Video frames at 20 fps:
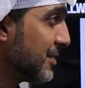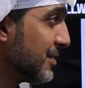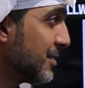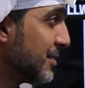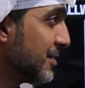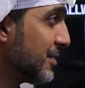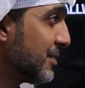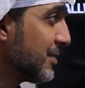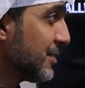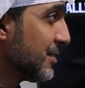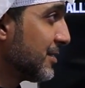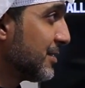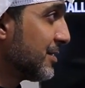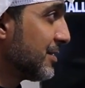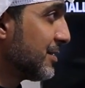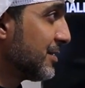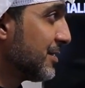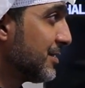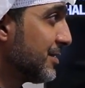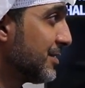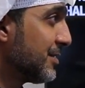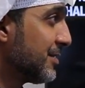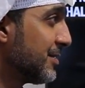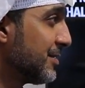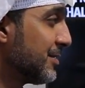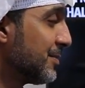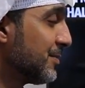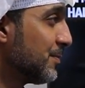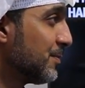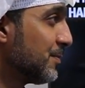
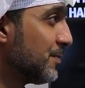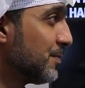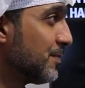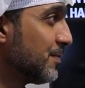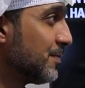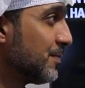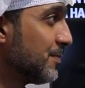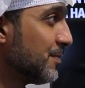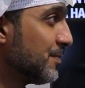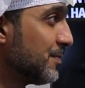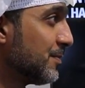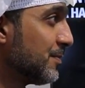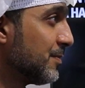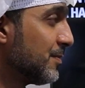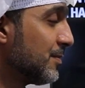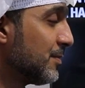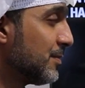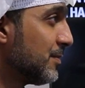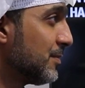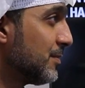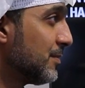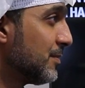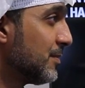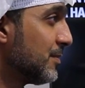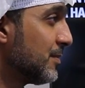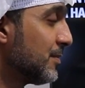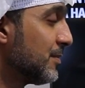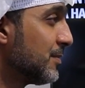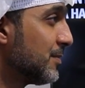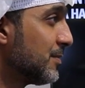
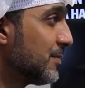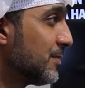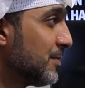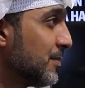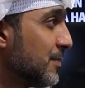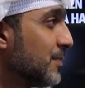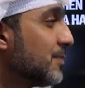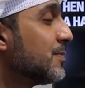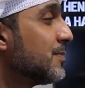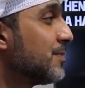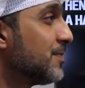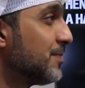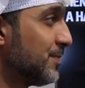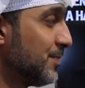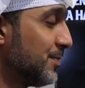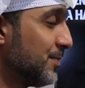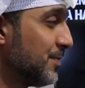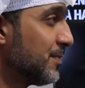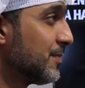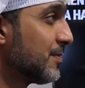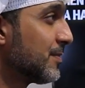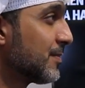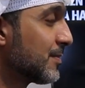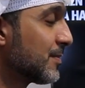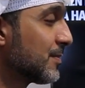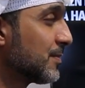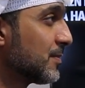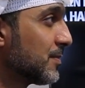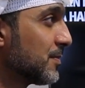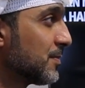
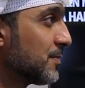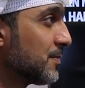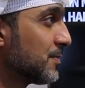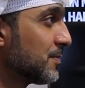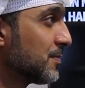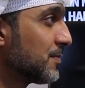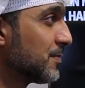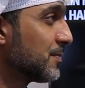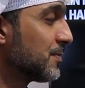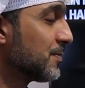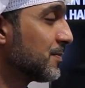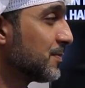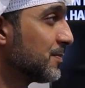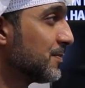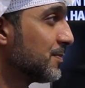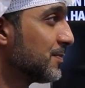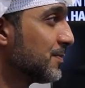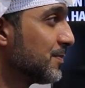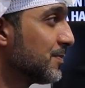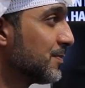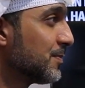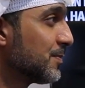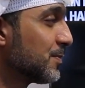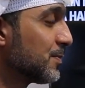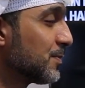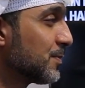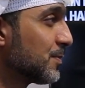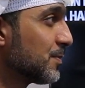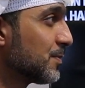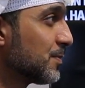
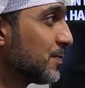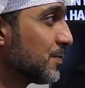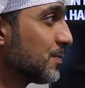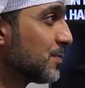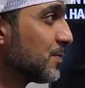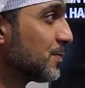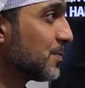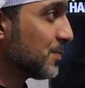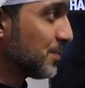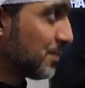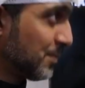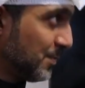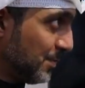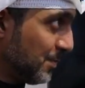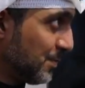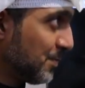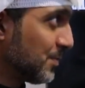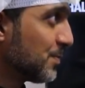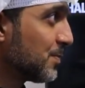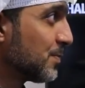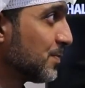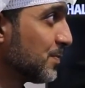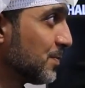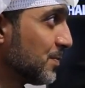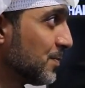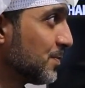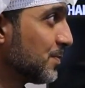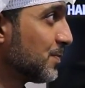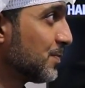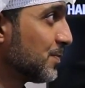
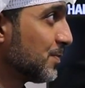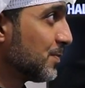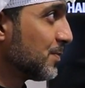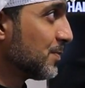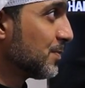No words are spoken by the person on screen.